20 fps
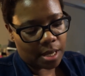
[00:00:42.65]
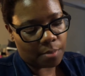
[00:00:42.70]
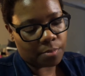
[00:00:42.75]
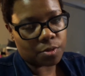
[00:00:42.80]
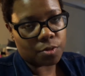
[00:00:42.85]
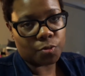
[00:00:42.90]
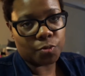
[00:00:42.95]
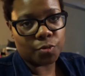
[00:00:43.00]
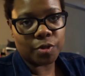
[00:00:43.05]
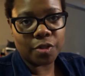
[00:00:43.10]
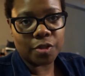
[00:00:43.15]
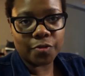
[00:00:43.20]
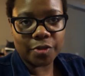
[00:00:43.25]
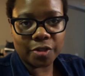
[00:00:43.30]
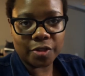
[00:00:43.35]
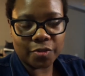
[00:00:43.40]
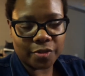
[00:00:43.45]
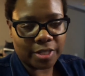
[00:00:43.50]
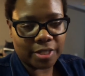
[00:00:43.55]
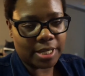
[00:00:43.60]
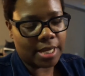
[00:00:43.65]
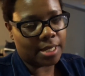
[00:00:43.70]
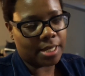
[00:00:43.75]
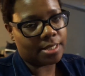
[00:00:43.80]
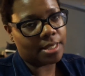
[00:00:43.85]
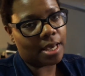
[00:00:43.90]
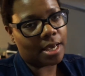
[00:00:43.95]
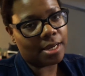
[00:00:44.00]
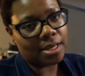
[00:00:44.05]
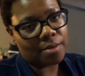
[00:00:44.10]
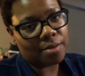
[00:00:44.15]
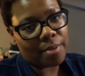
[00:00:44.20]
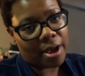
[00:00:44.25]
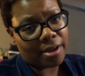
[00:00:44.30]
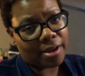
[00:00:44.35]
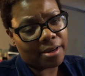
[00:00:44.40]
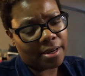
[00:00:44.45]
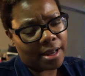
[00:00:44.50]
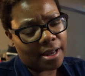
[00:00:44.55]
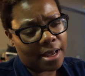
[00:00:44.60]
I was really, really, really excited
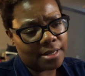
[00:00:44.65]
about it.